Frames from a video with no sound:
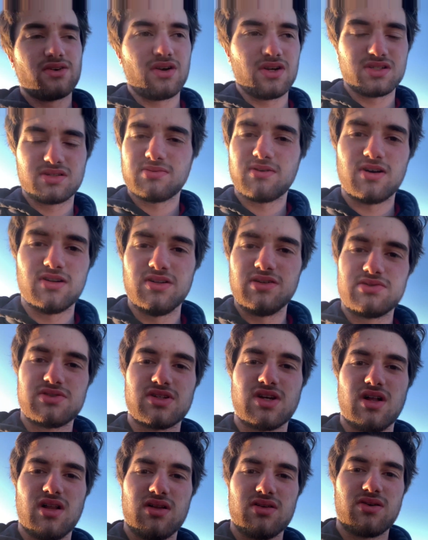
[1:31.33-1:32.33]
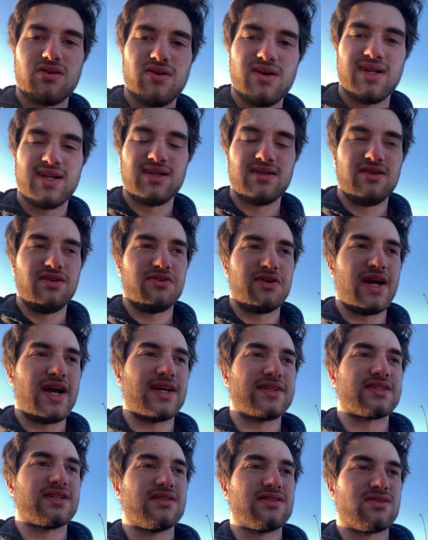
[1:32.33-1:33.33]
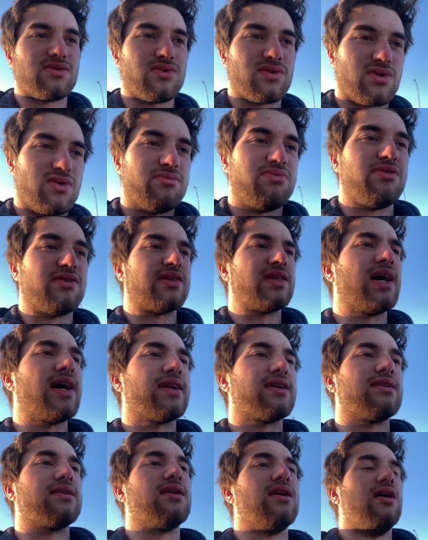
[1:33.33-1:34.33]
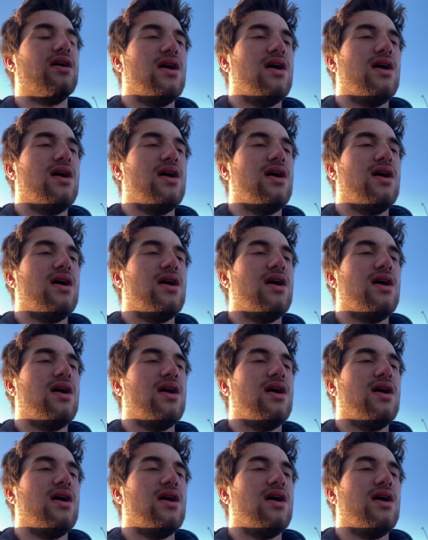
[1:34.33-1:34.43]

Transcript: just bought a new solenoid and a new gasket, so we're going to put that in.